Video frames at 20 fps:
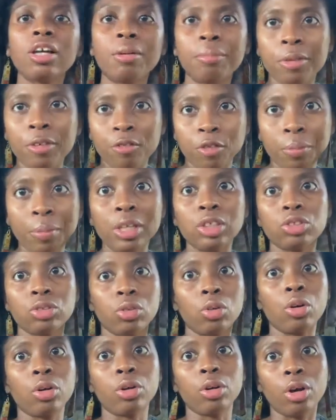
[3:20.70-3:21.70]
information
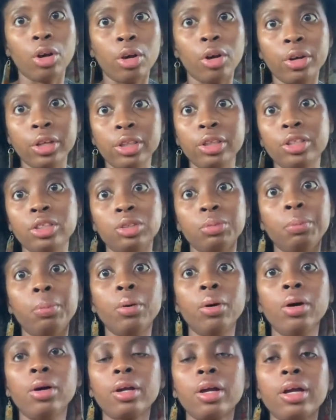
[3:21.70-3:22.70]
on her in this
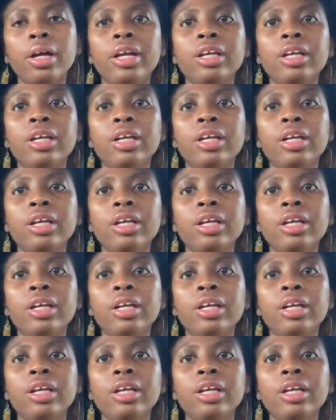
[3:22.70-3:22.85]
book,